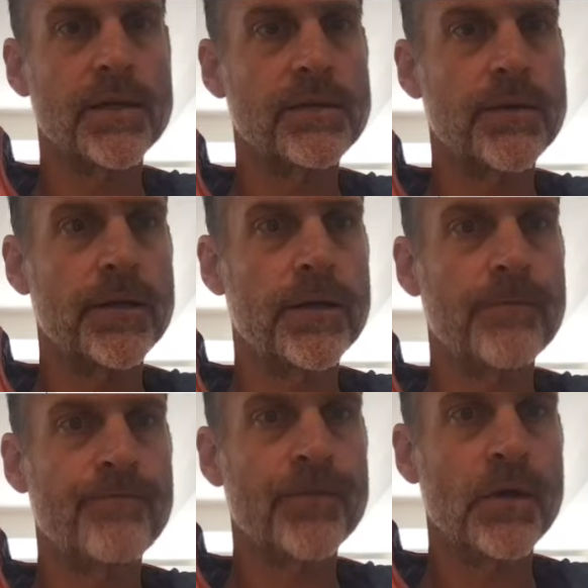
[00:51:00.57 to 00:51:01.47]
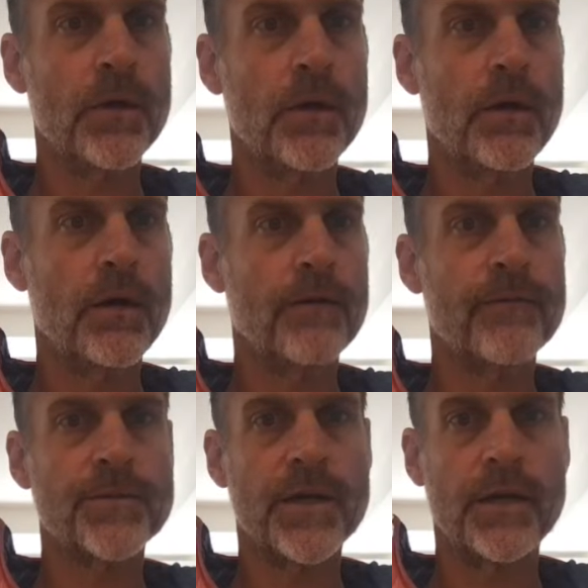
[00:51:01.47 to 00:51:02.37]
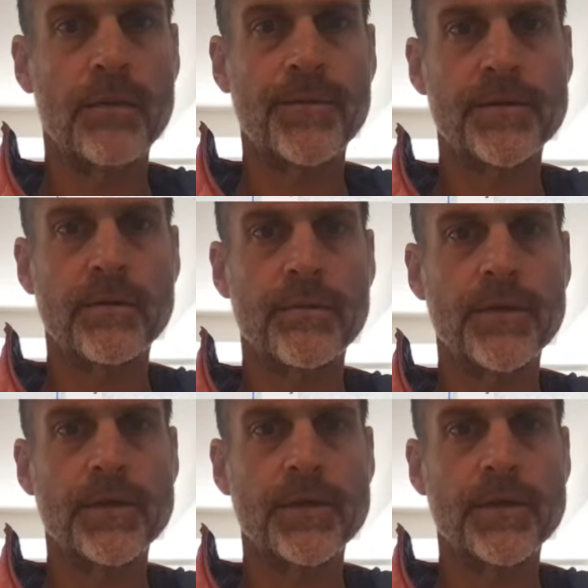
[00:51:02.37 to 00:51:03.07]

guys right here, from China, plus a little bit of